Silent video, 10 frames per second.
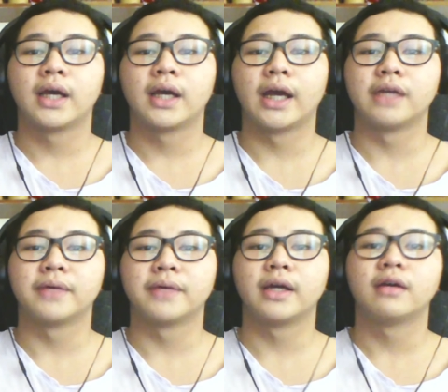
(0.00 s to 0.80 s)

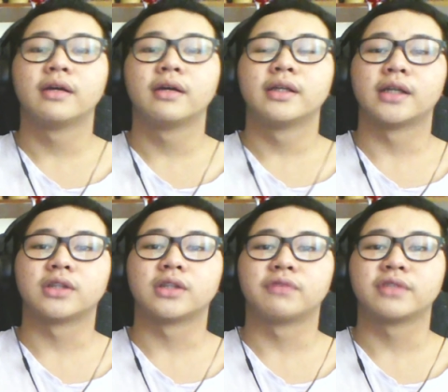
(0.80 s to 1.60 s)
Anyway, that's
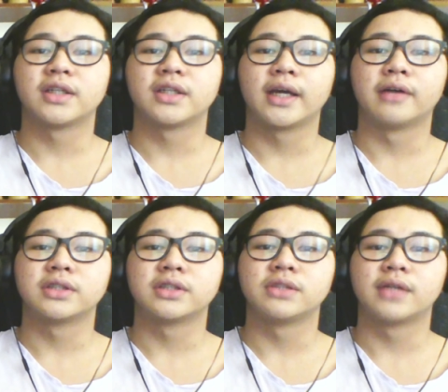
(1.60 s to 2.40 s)
all for today. I'll
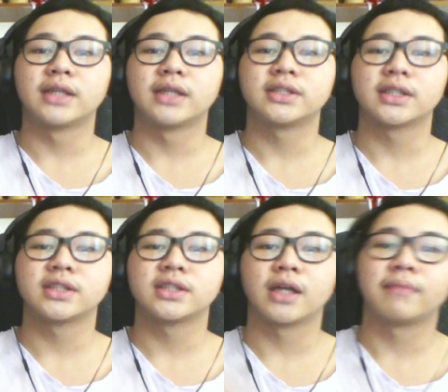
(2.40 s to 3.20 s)
see you guys next
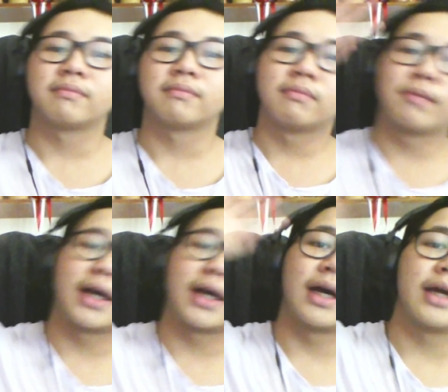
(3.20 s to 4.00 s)
time.
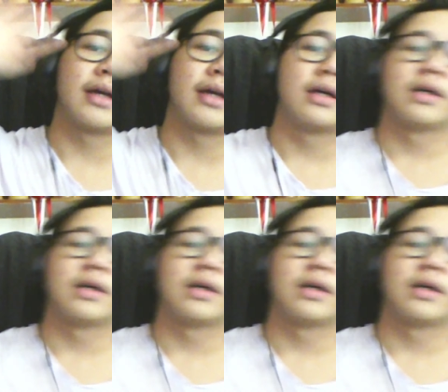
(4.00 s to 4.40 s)
Bye.